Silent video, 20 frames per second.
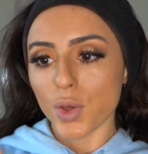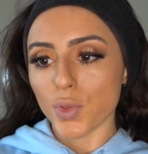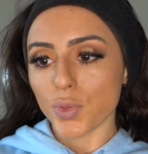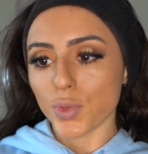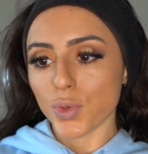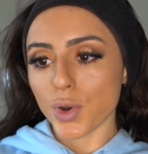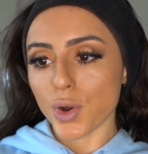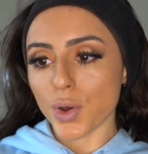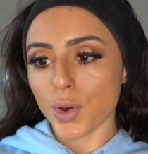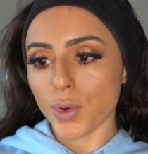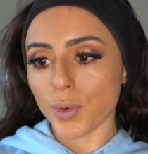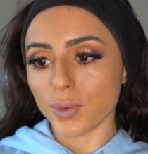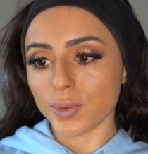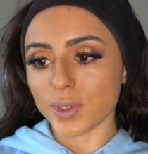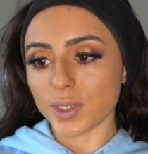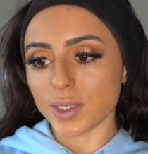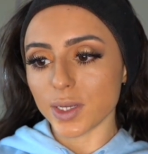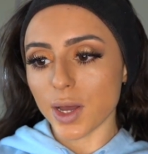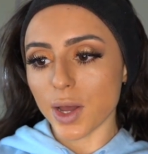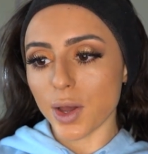throw
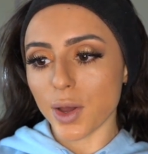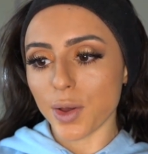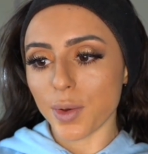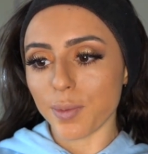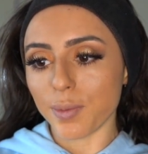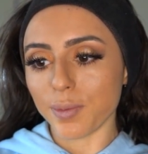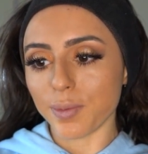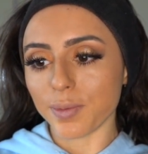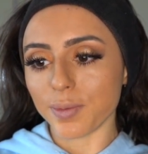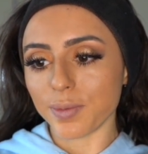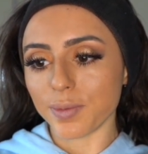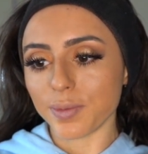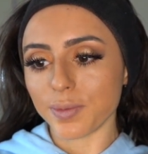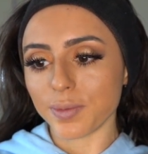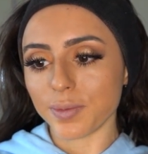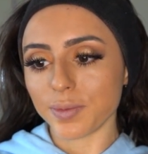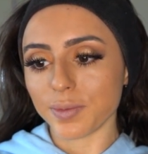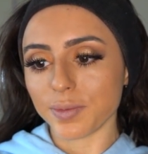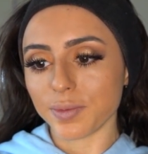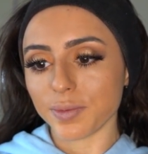some
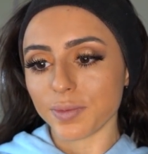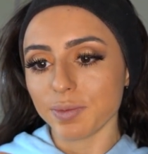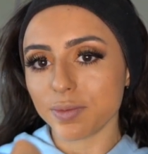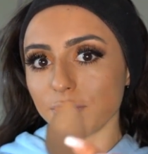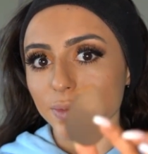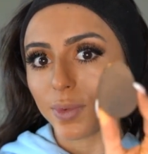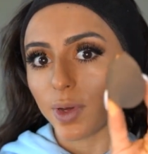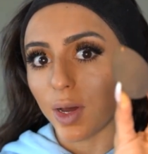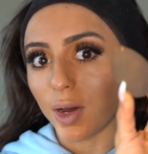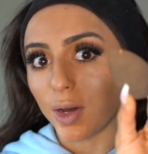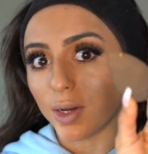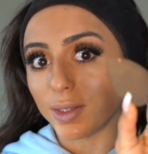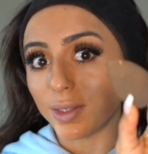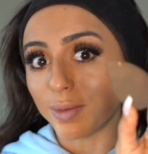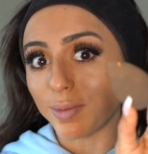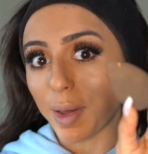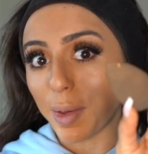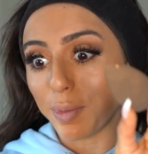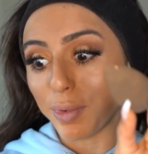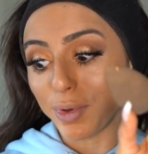
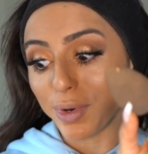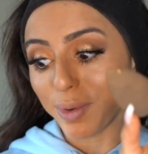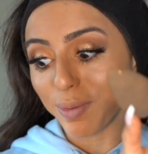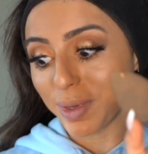onto my beauty